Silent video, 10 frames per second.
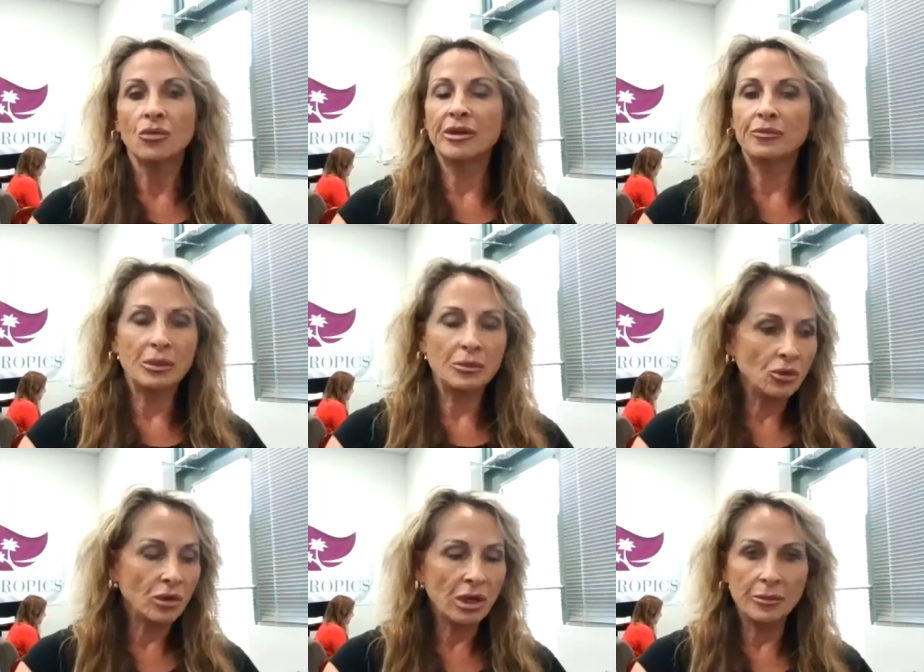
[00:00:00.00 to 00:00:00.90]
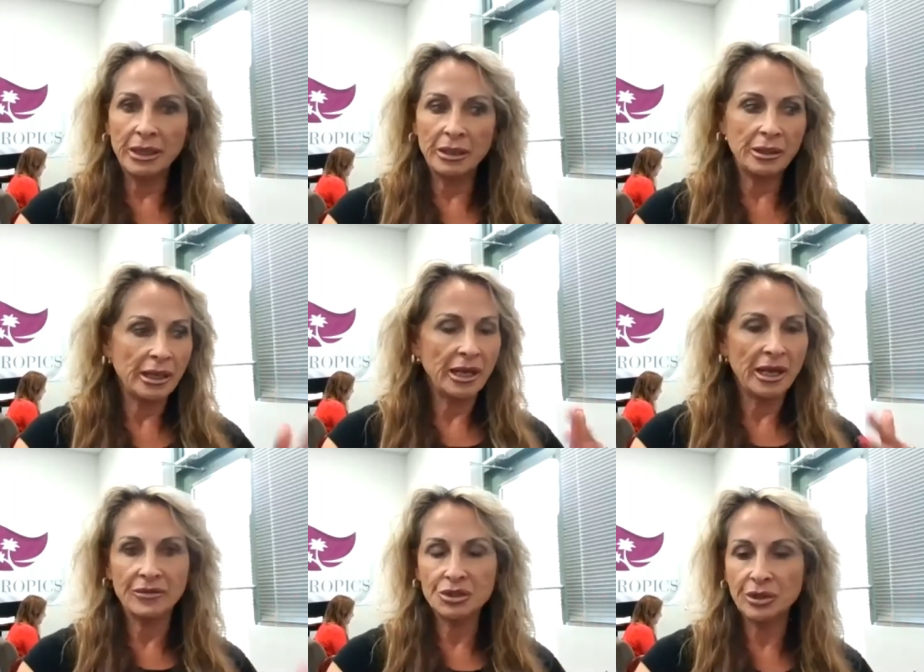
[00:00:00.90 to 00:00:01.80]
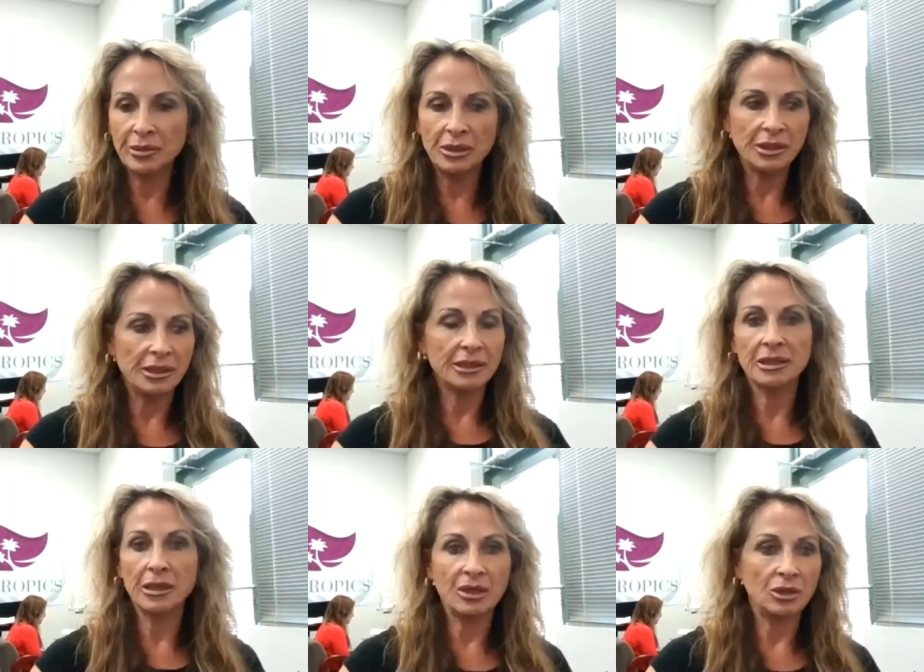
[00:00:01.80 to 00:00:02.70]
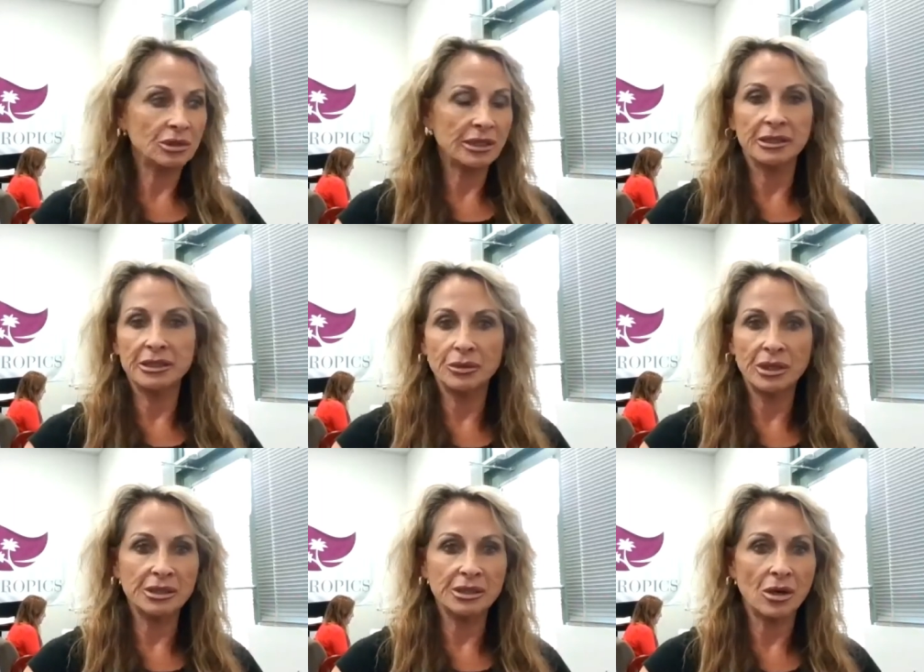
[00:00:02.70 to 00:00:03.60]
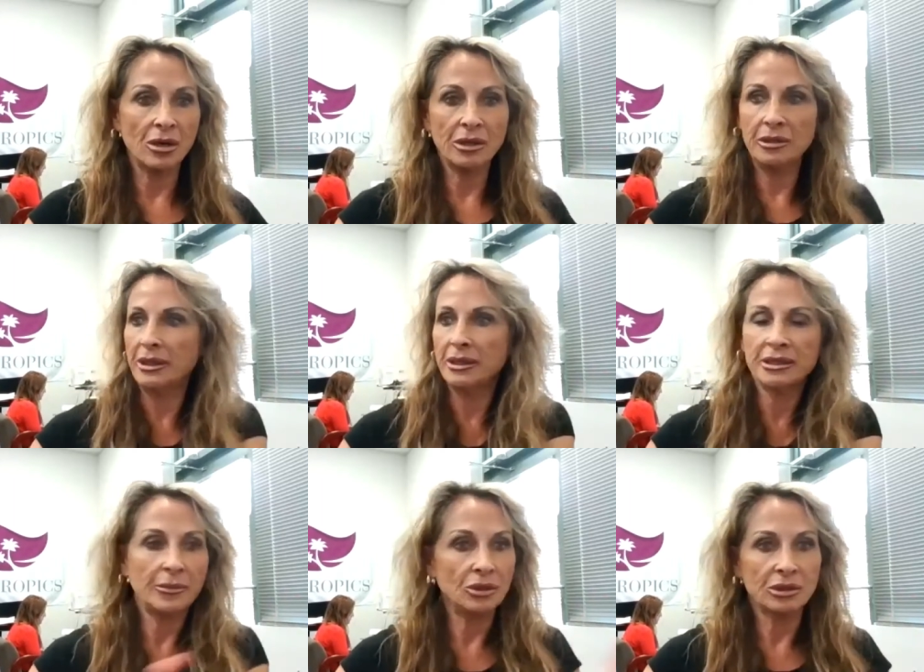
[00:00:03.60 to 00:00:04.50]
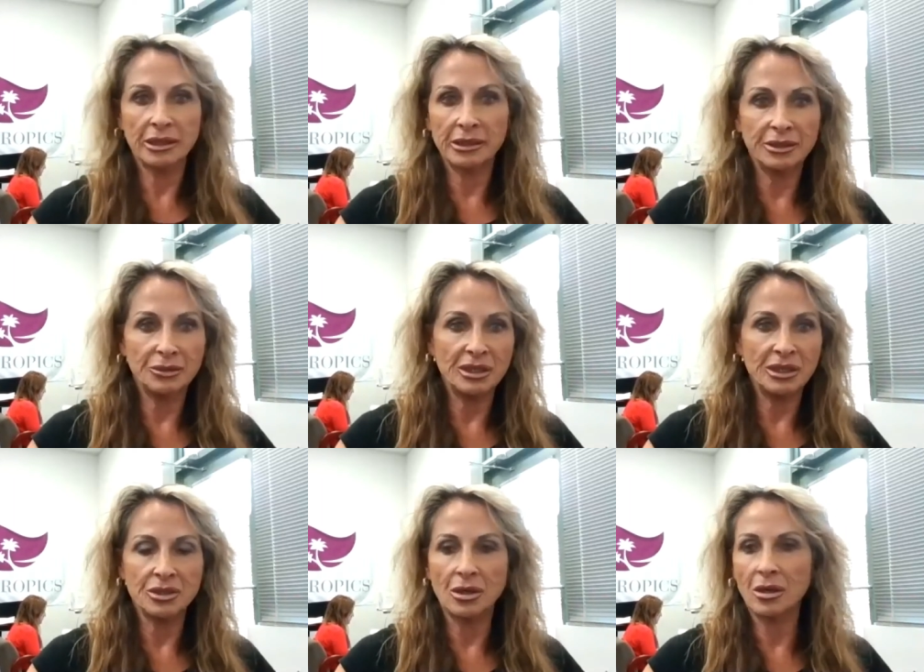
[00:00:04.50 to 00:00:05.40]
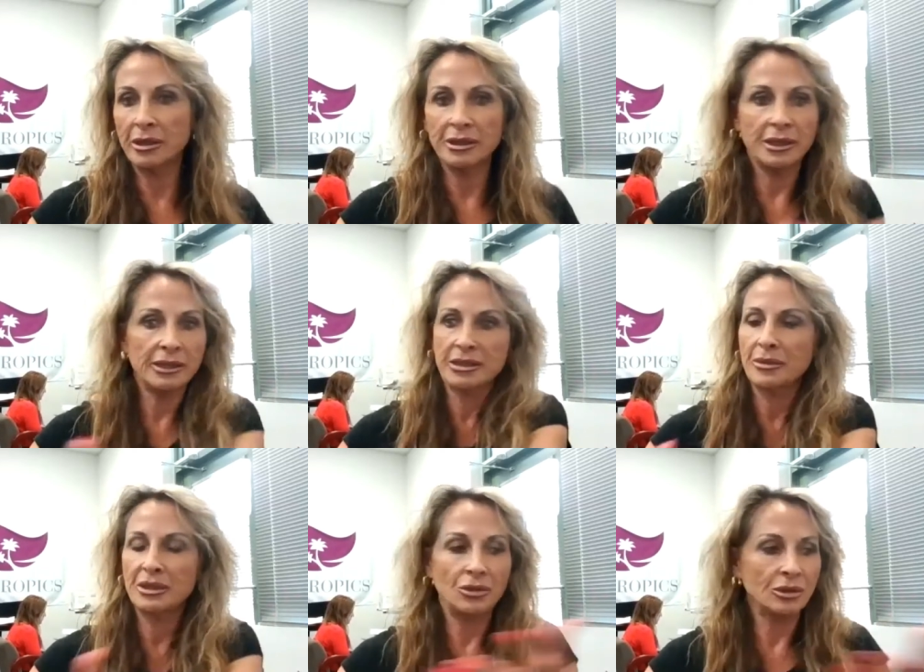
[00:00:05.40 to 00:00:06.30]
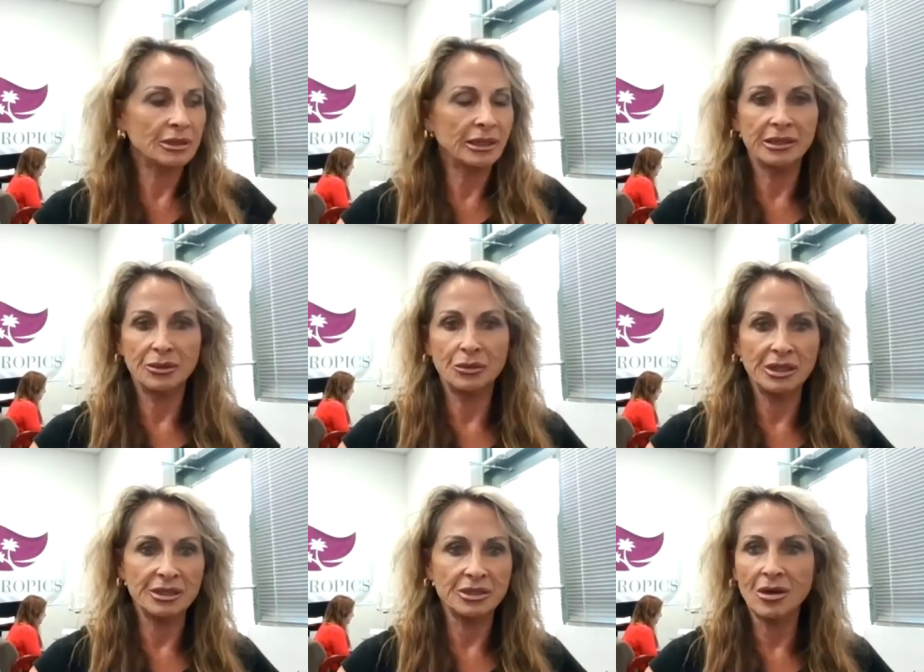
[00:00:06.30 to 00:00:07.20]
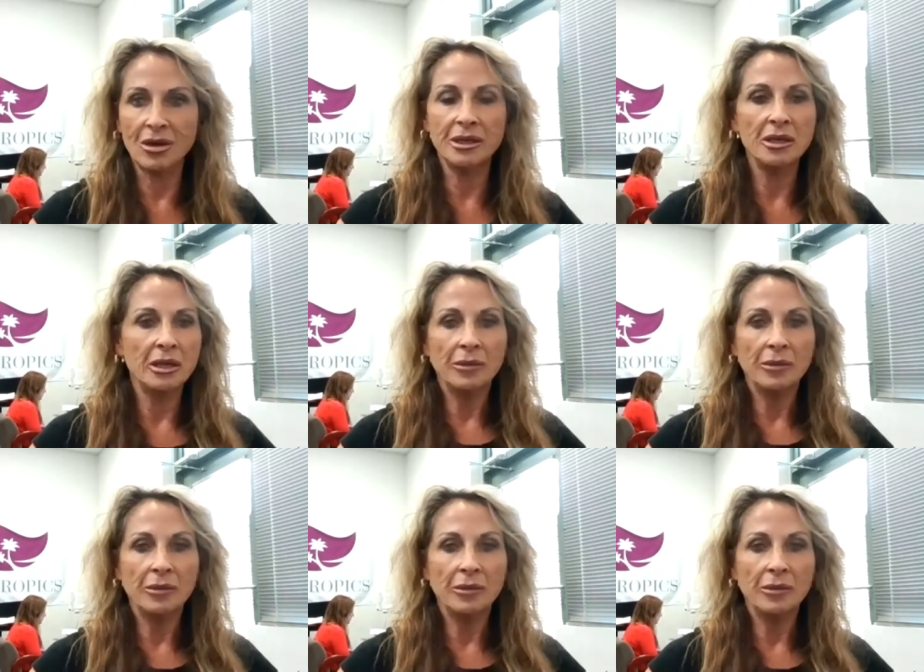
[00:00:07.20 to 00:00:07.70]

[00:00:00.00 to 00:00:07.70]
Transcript: We have people who come in and have a treatment. The next time it looks like it did when they started. The next time it looks like it did when they started. The next time it looks like it did when they started.